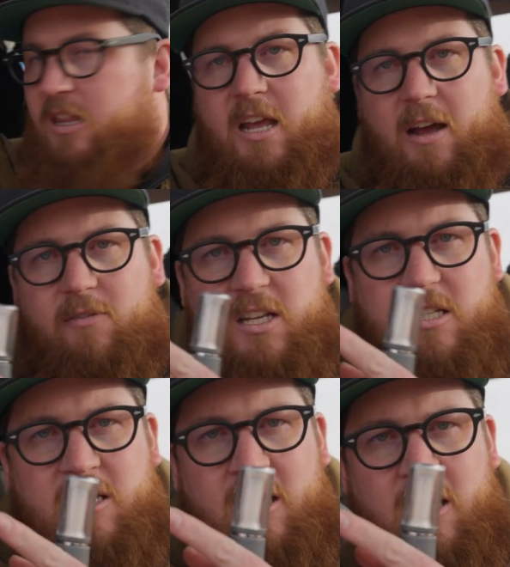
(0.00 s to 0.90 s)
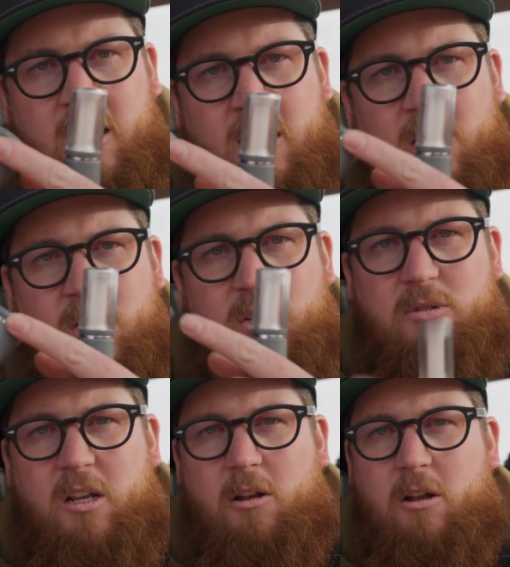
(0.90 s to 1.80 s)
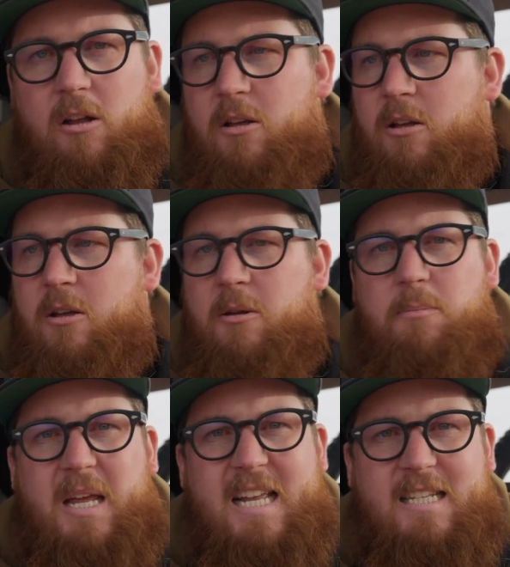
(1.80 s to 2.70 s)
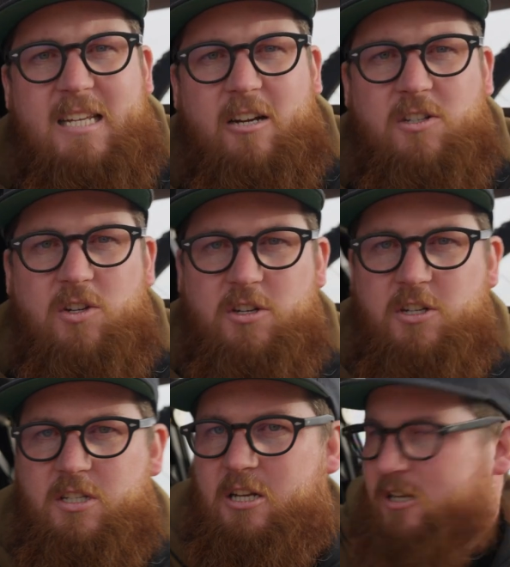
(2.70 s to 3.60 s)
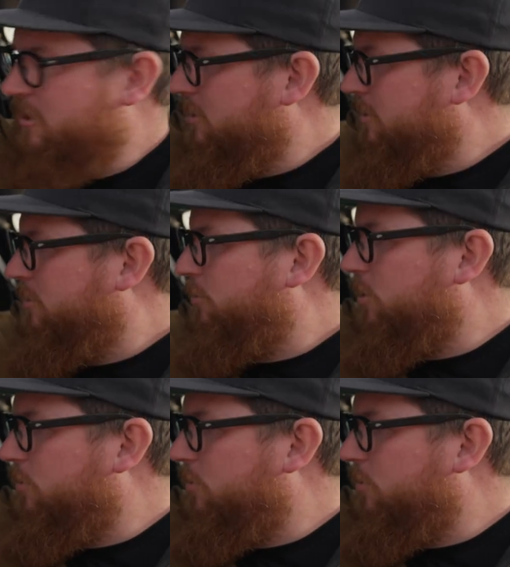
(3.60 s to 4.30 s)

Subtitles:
They have these 2 little pins here. So you just put